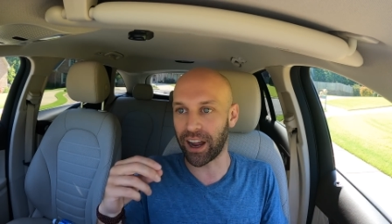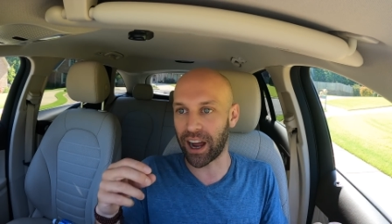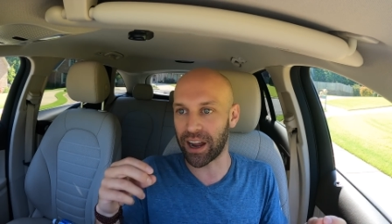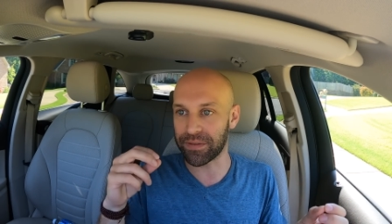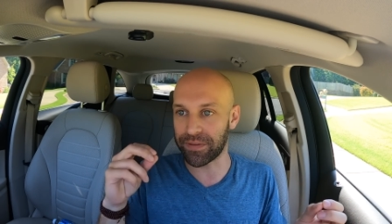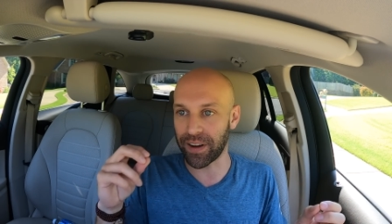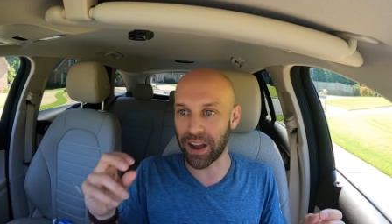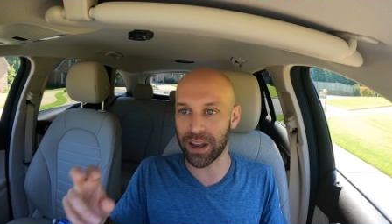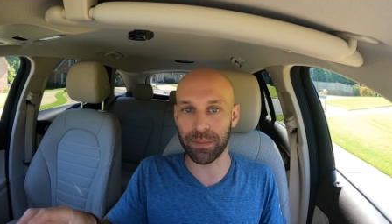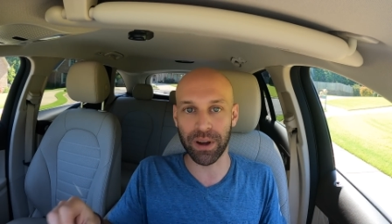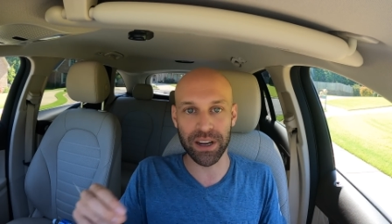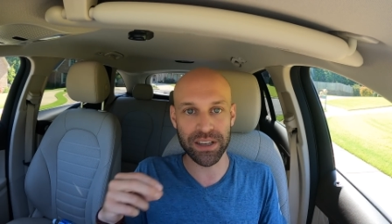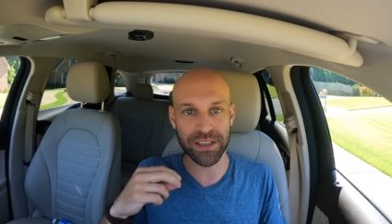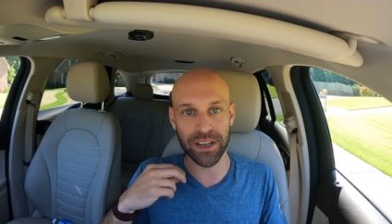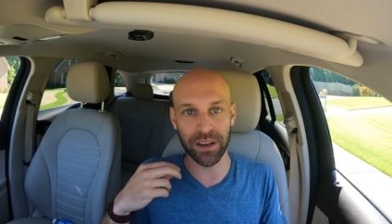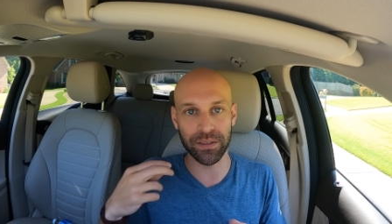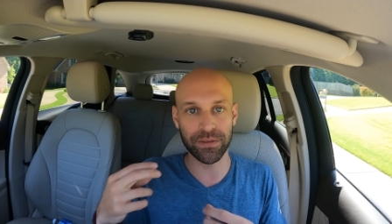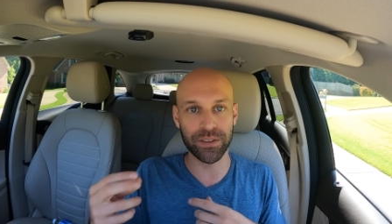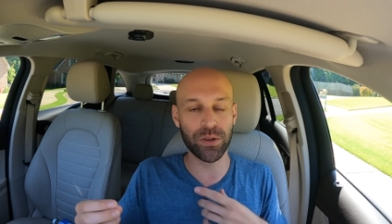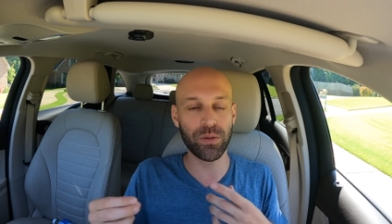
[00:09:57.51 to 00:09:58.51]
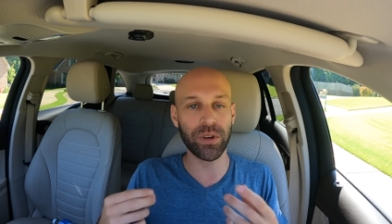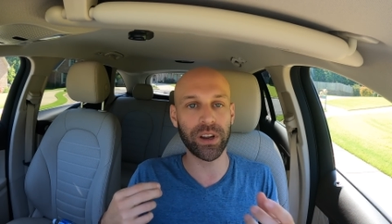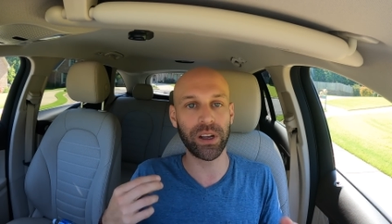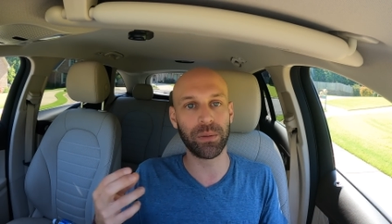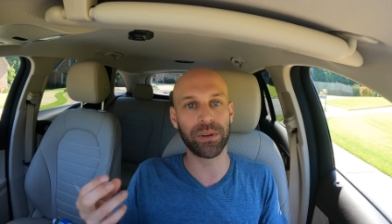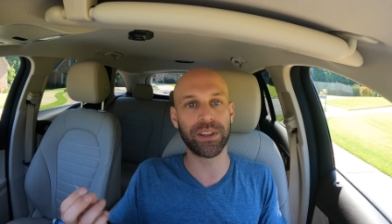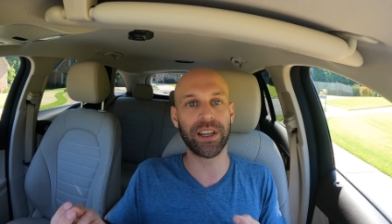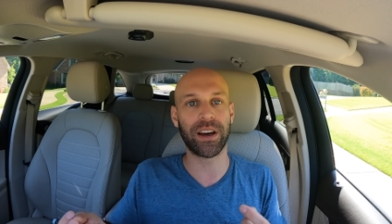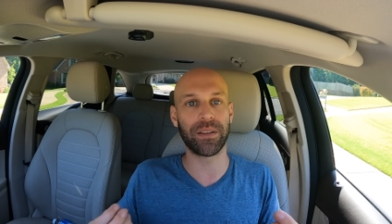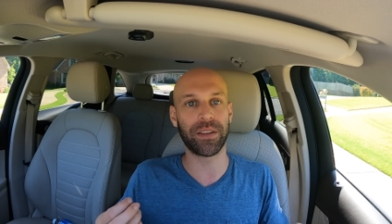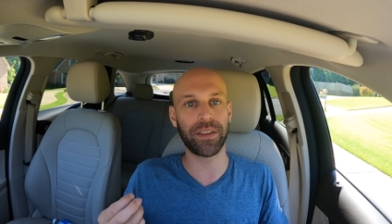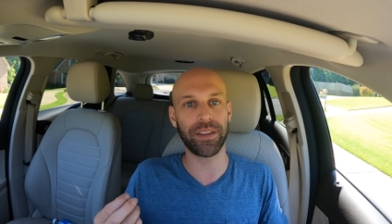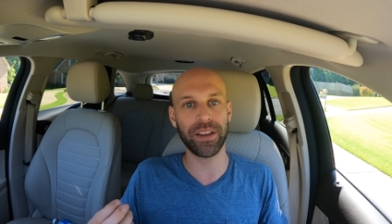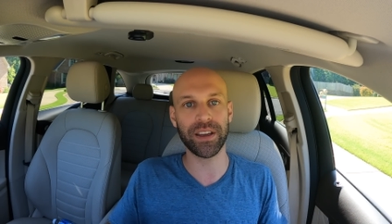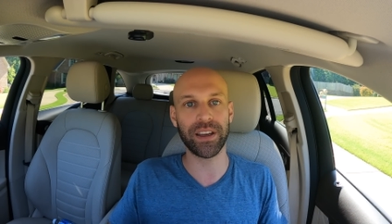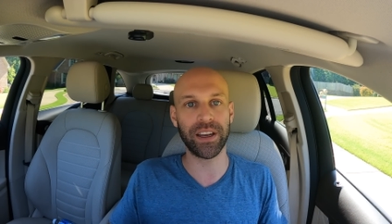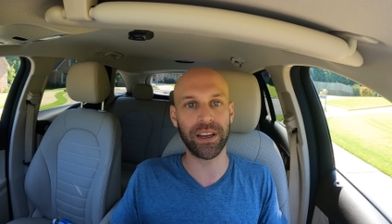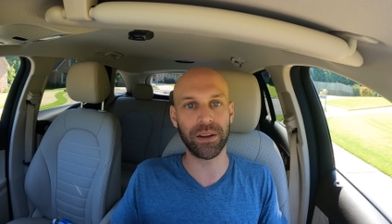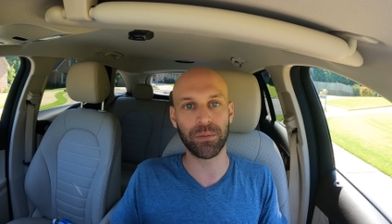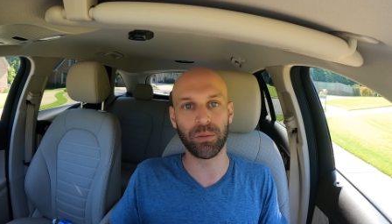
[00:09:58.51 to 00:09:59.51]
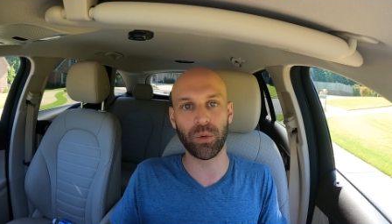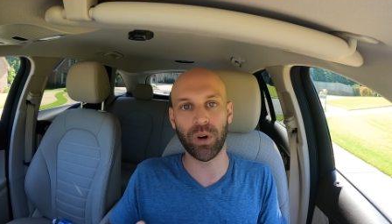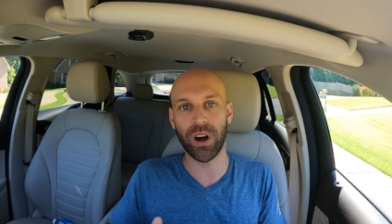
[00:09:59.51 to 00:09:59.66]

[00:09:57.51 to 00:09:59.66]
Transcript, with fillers: I find myself doing it without thinking.